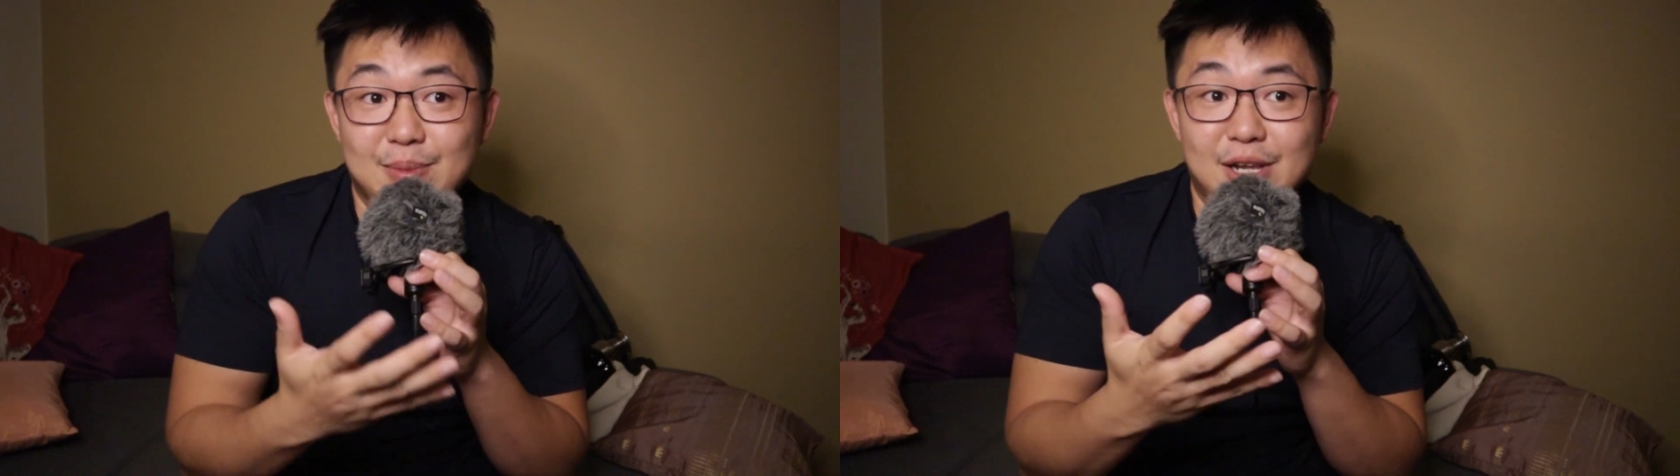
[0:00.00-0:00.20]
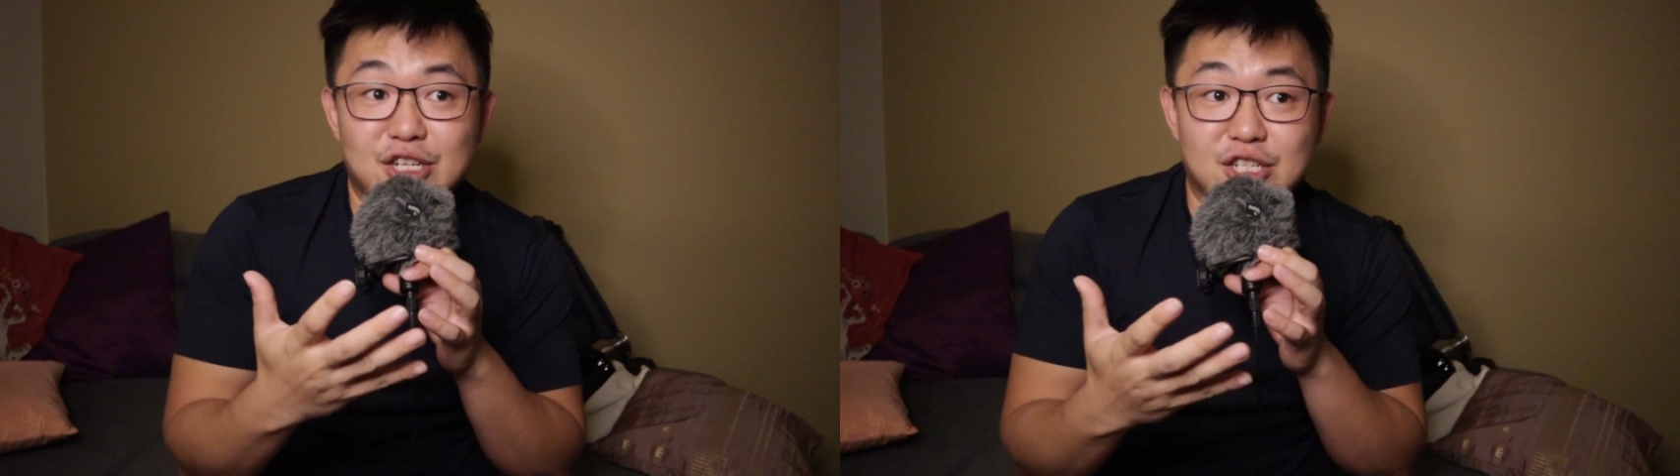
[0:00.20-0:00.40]

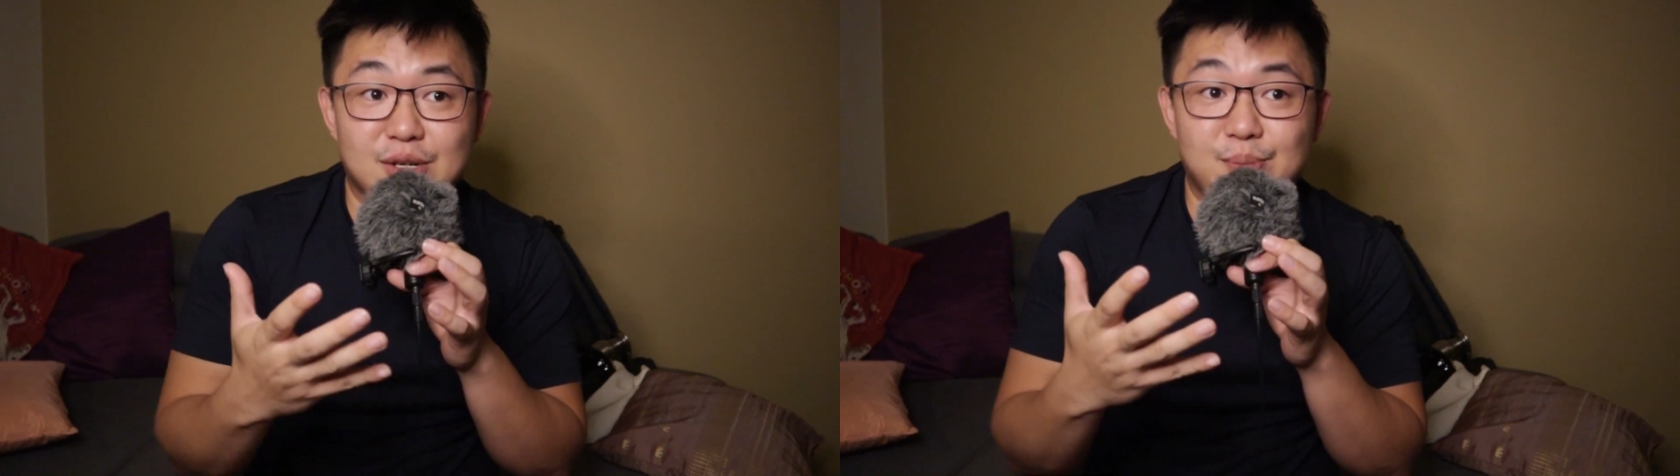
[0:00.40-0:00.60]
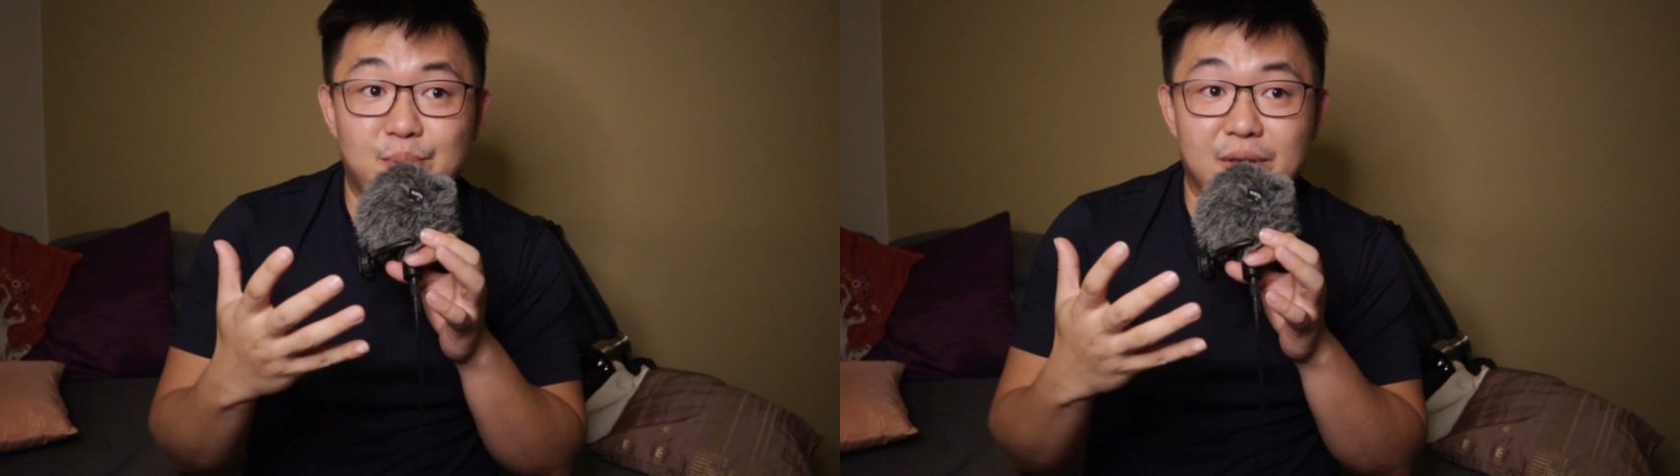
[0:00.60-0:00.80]

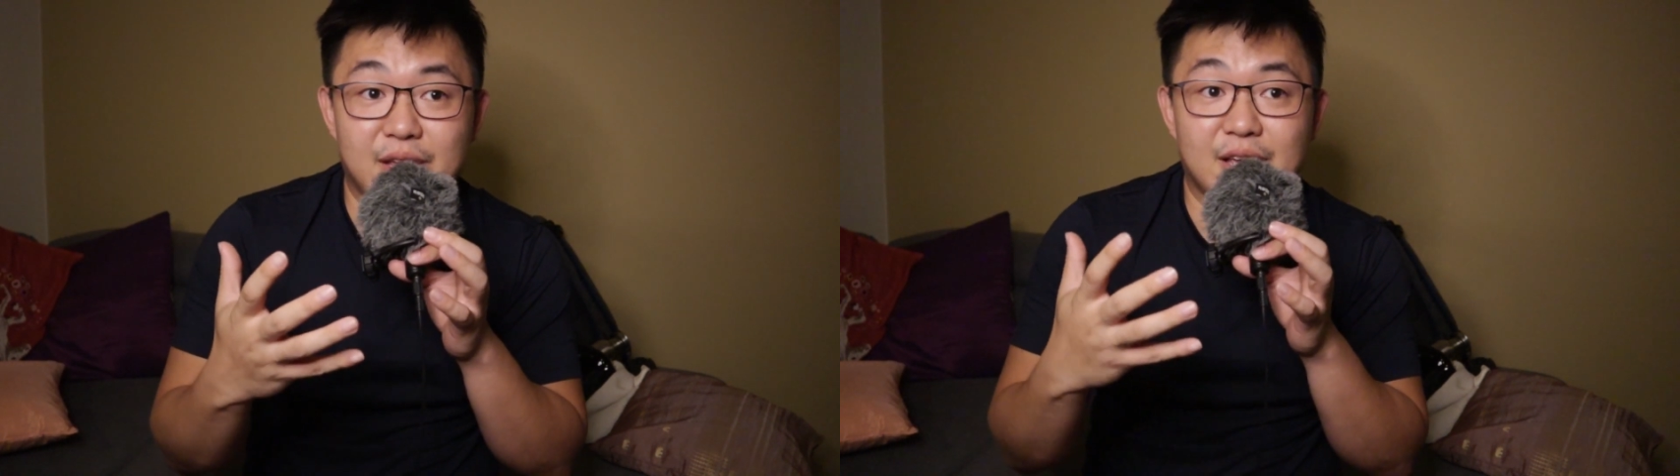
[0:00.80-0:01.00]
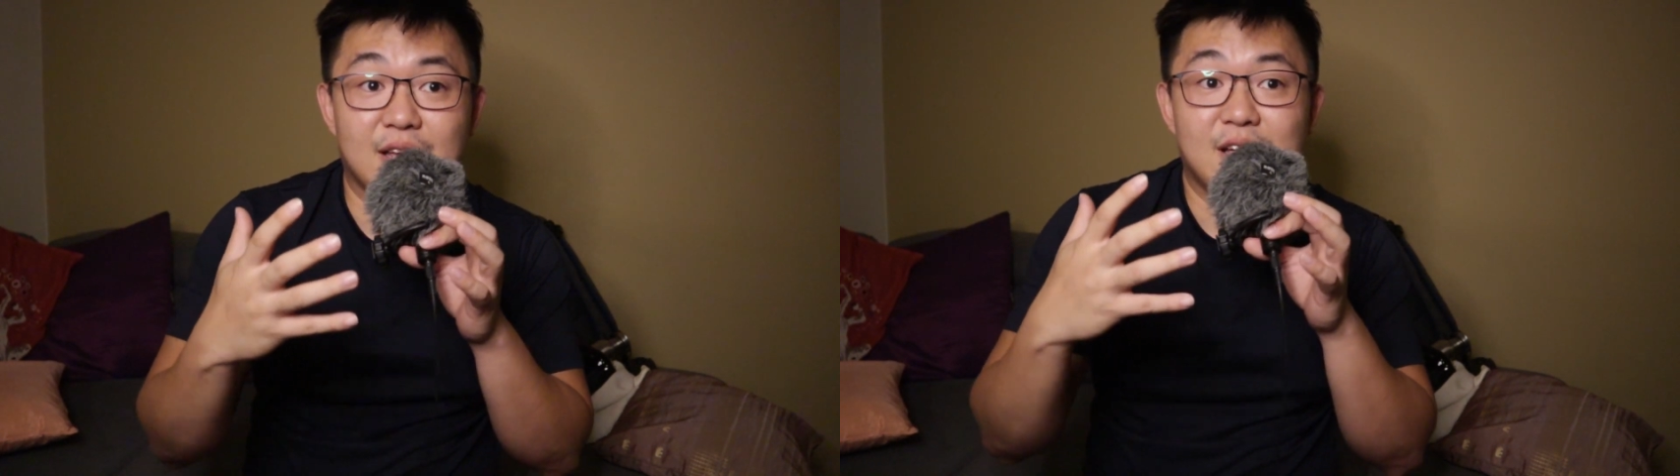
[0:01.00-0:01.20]
Malaysia
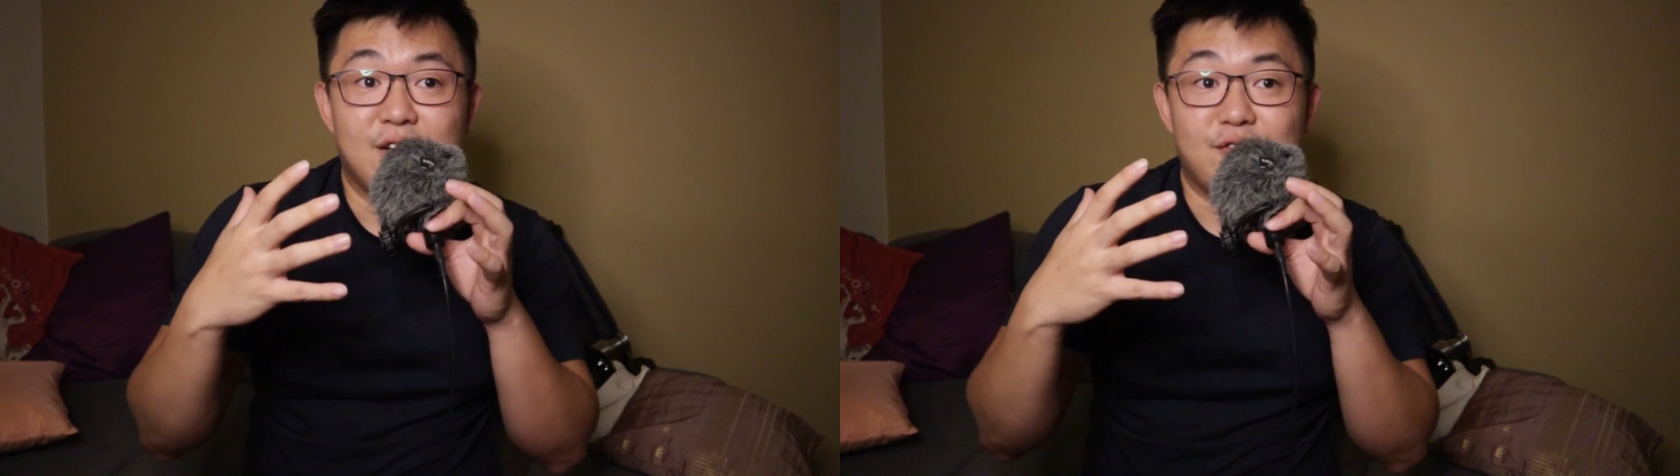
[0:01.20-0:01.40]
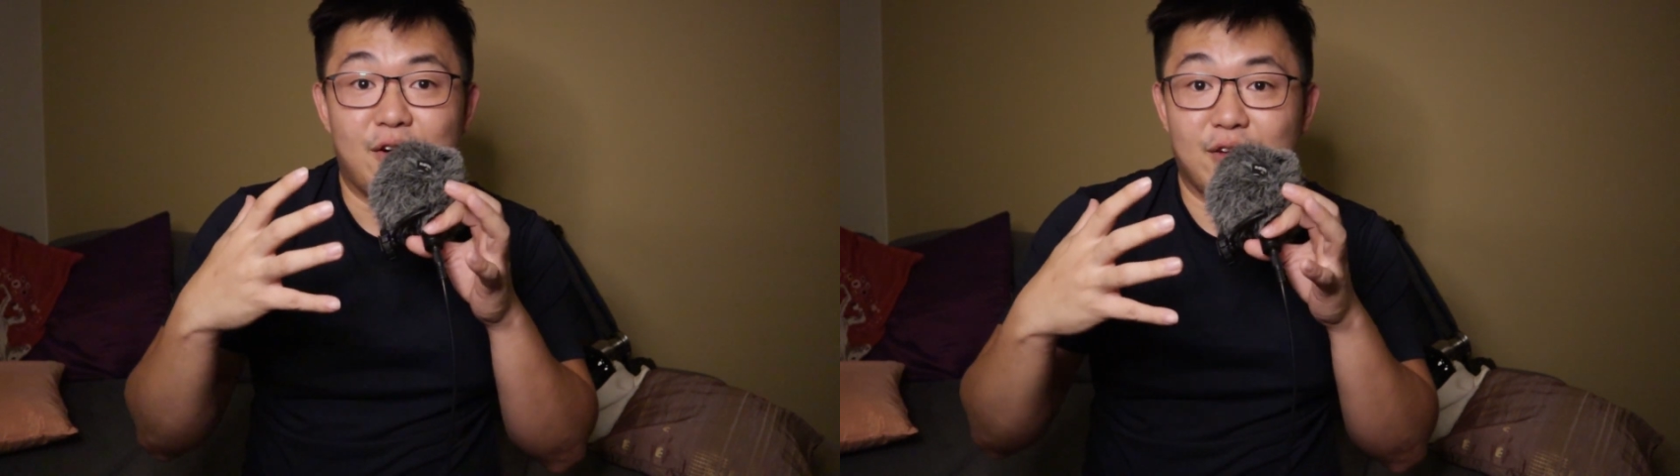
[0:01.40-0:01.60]
being
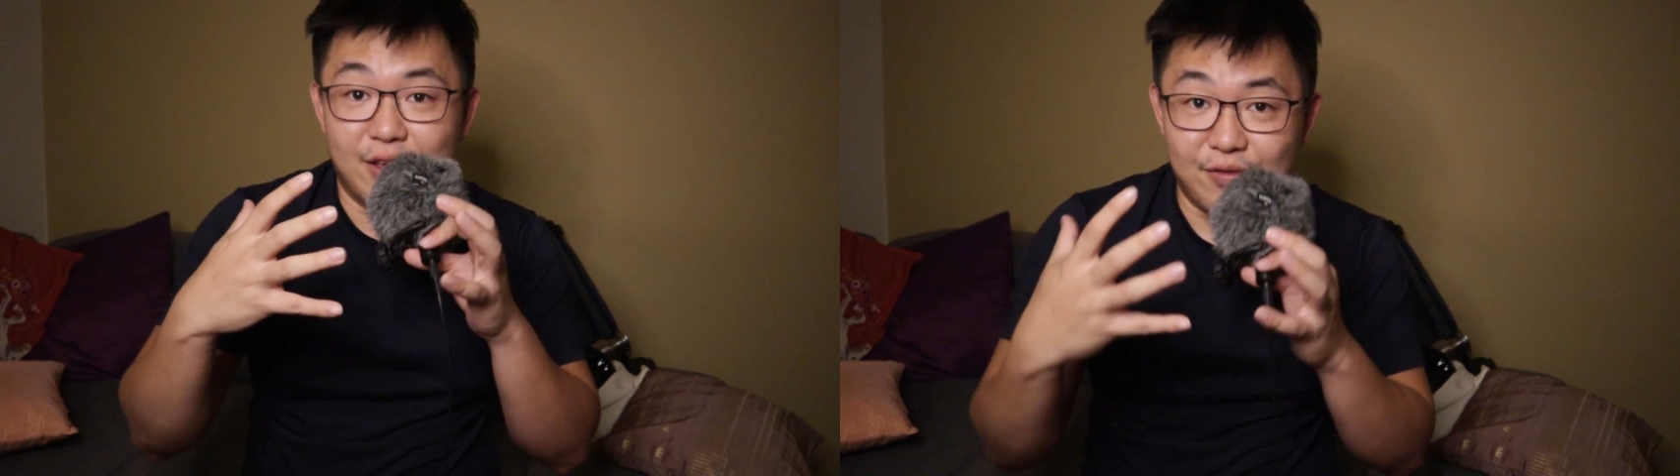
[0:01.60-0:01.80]
very